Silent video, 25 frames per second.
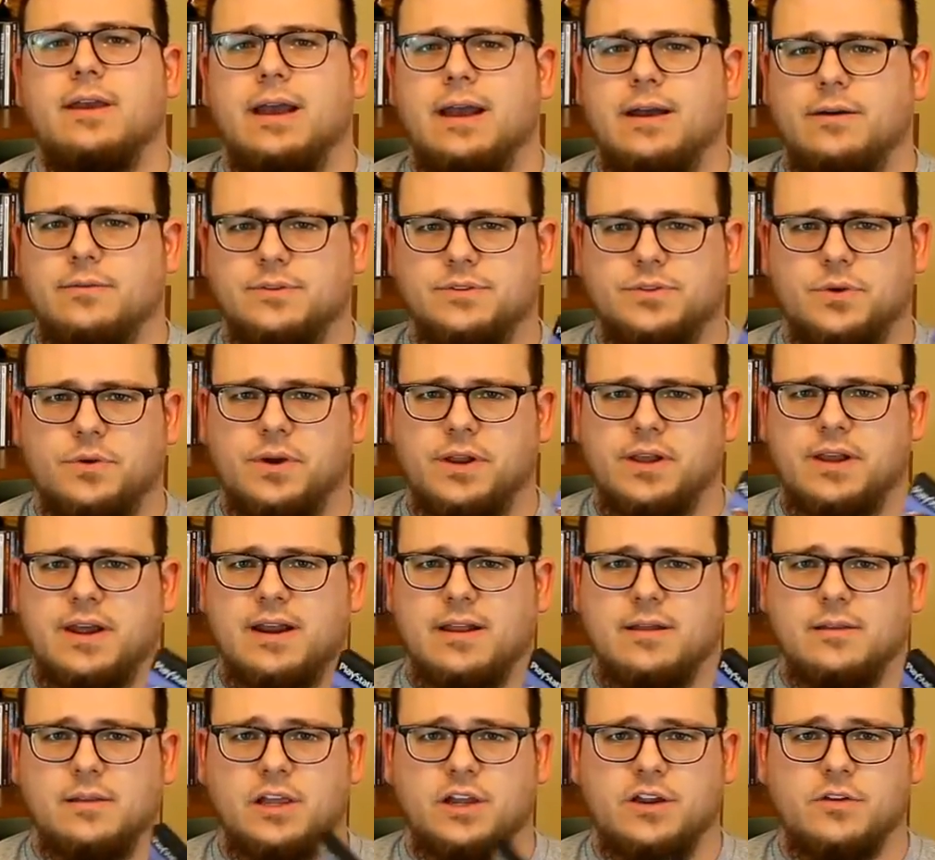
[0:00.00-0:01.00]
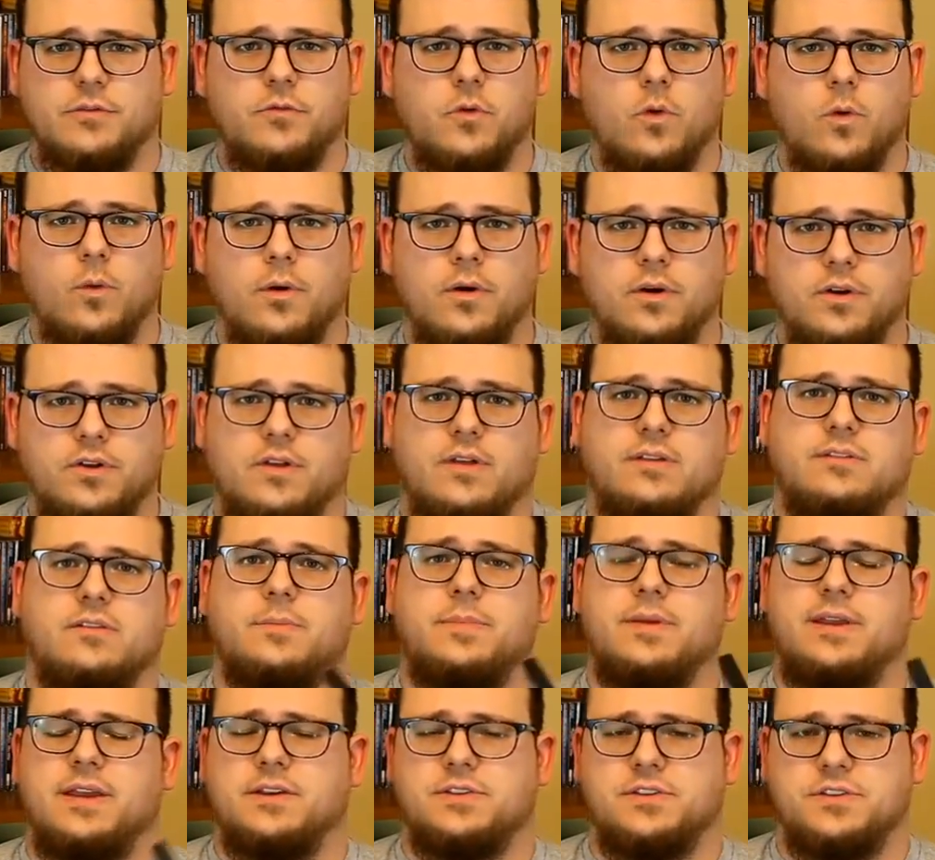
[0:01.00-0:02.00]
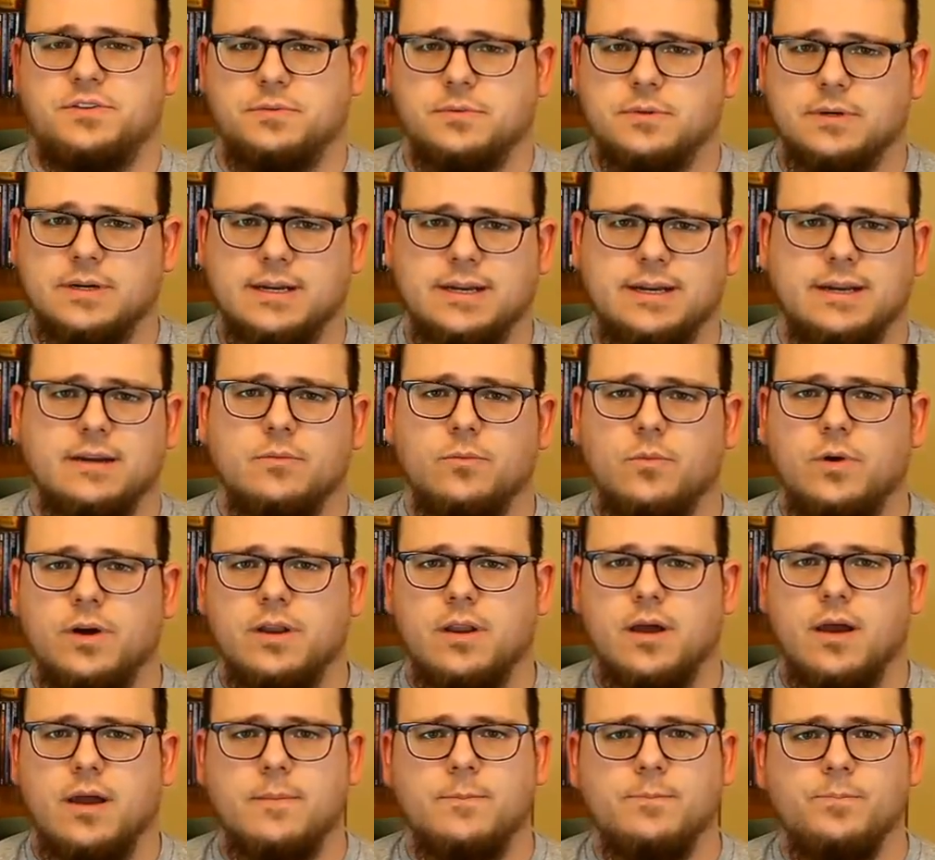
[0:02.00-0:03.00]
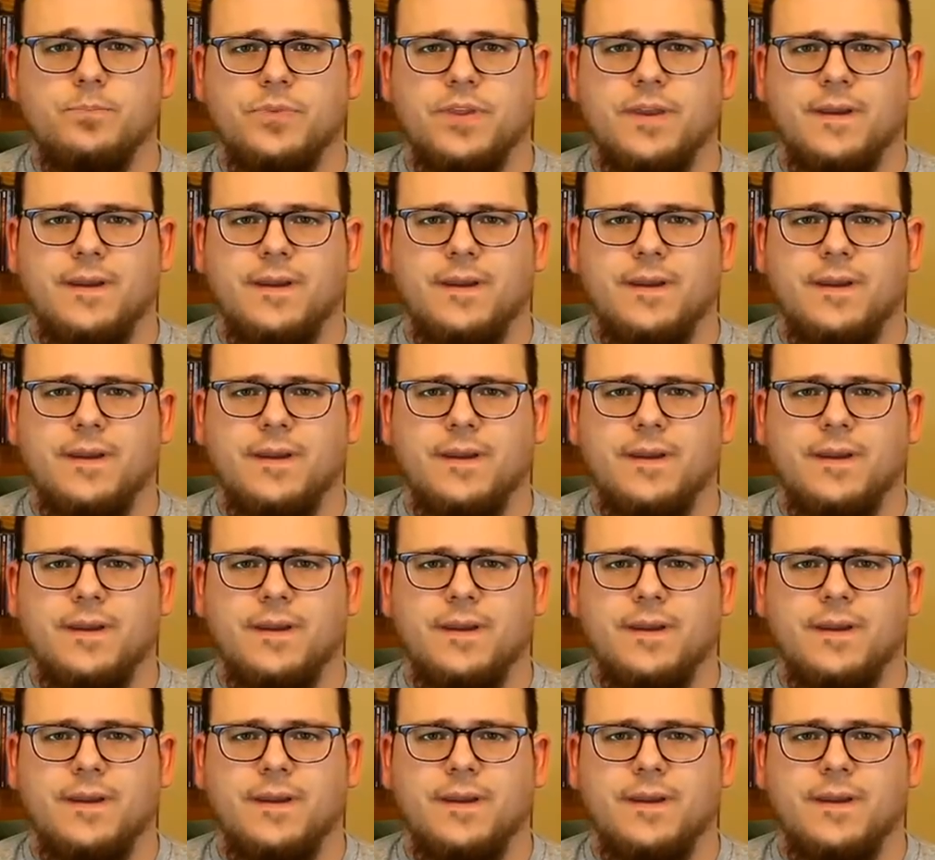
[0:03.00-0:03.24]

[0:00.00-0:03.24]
I was already kind of looking forward to the PS3 and whatnot.